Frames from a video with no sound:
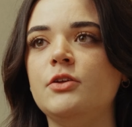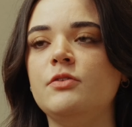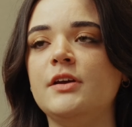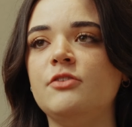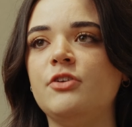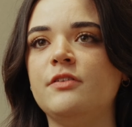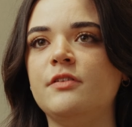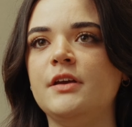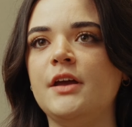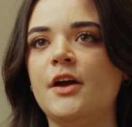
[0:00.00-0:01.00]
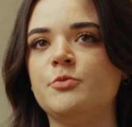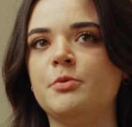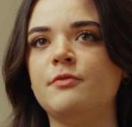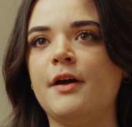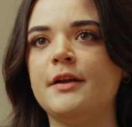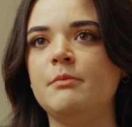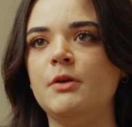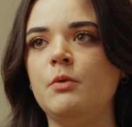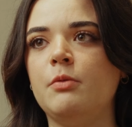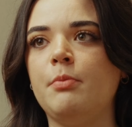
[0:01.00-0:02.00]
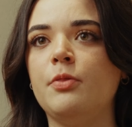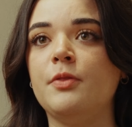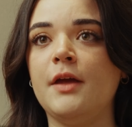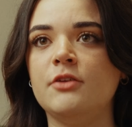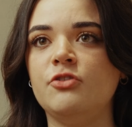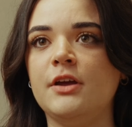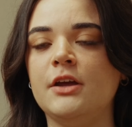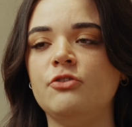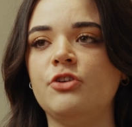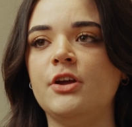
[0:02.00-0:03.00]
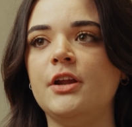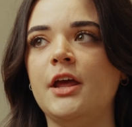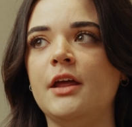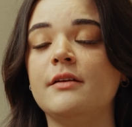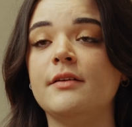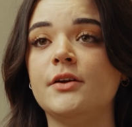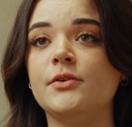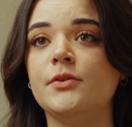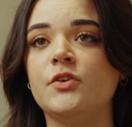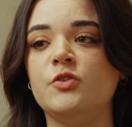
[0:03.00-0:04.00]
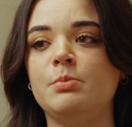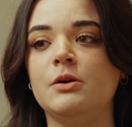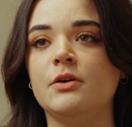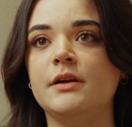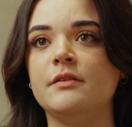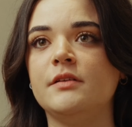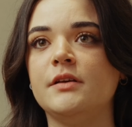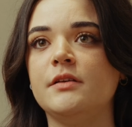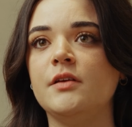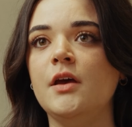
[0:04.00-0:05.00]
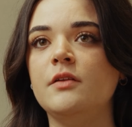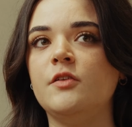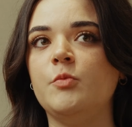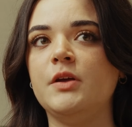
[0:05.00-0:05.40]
UTHSC has provided me with both the education and clinical experiences to be